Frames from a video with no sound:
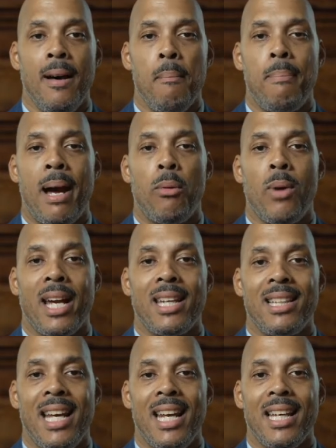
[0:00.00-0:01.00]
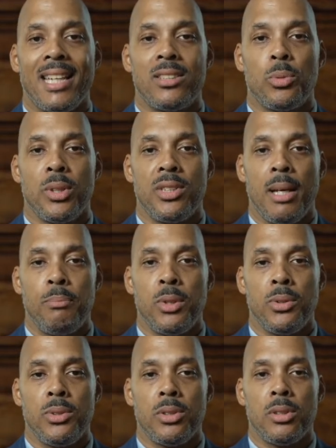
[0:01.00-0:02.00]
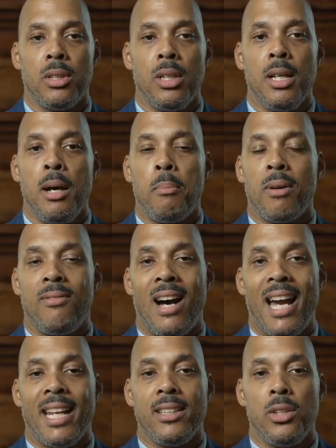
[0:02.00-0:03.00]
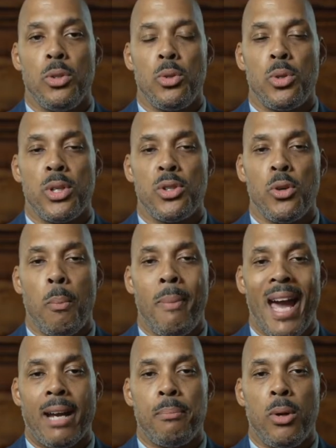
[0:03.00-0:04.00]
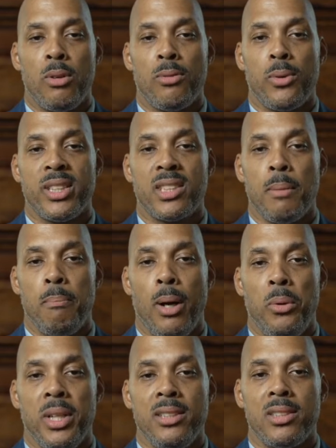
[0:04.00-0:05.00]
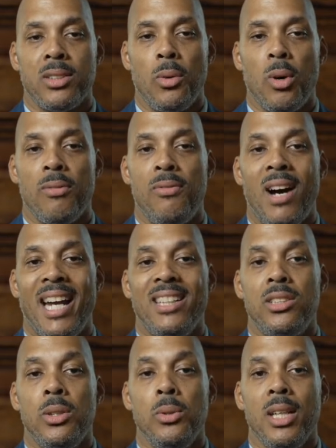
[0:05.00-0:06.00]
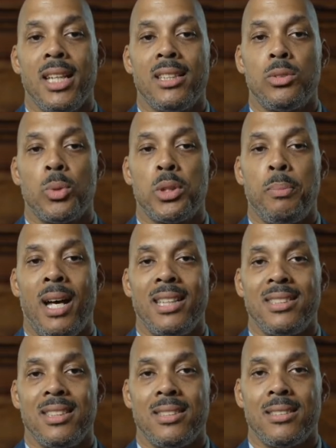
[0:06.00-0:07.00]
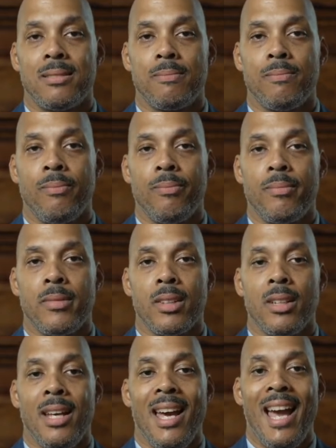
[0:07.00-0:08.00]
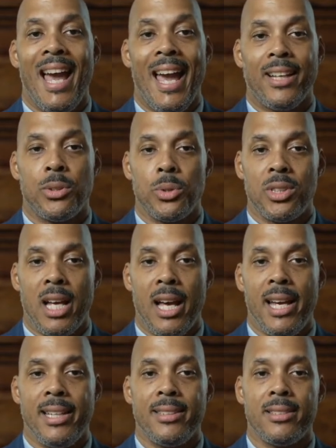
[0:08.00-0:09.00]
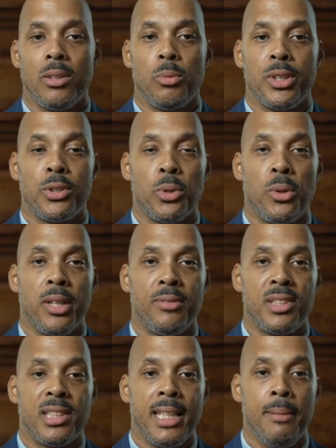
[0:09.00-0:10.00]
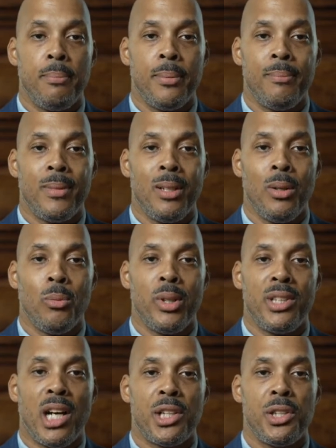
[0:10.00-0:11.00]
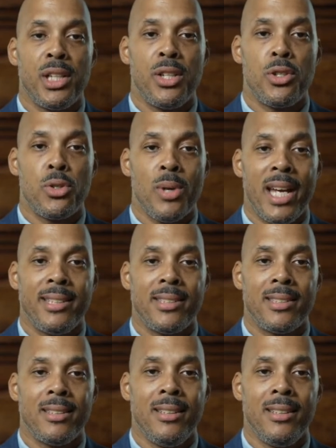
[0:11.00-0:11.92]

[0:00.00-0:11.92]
by regulating its receptors, providing the nutritional backbone for its components, or fine-tuning its responses. Exercise, restorative sleep, reduction in stress,